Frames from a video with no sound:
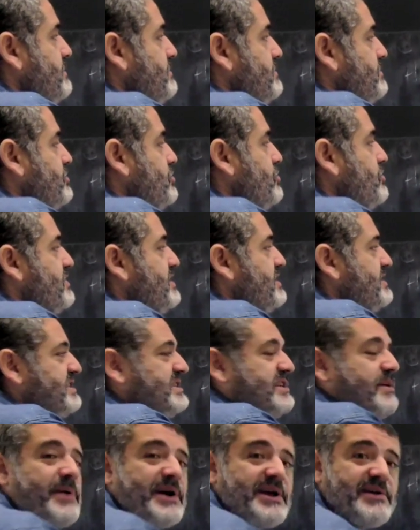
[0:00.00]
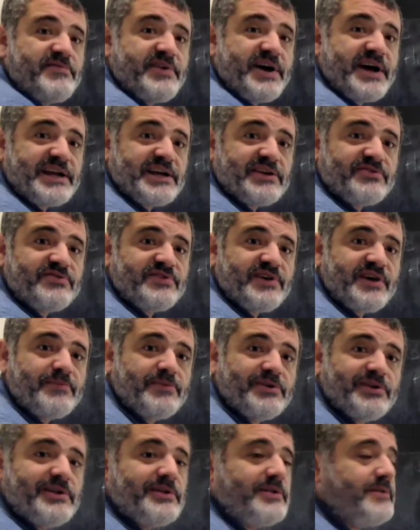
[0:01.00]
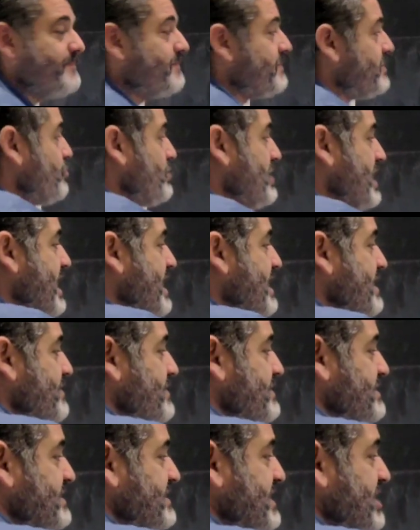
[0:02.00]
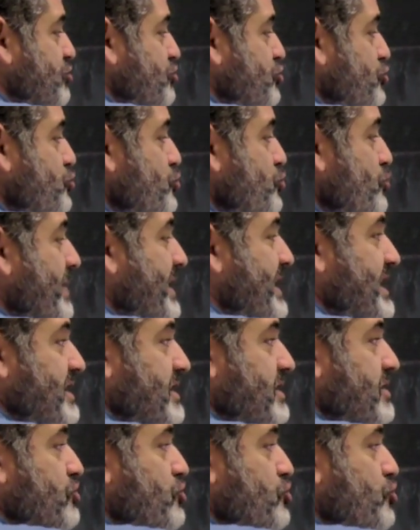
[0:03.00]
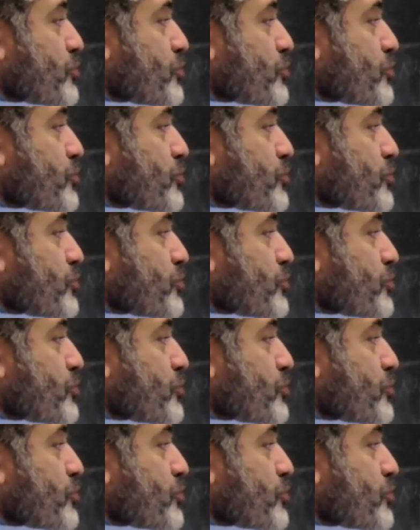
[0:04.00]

so this is a bivariate table. This is a two by